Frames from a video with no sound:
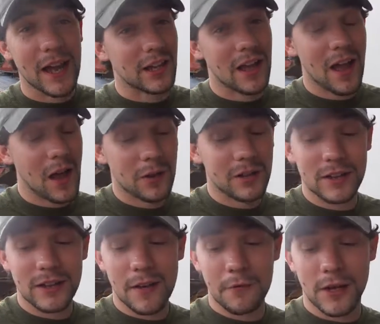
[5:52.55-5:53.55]
I, I
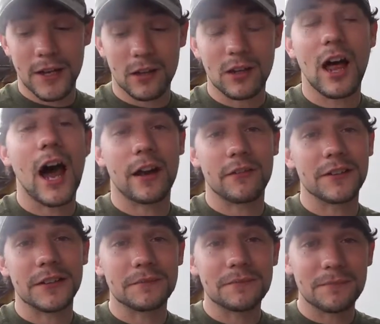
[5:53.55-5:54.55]
could never eat a lot of
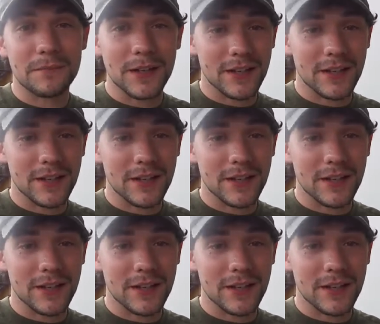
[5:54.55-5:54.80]
it, yeah.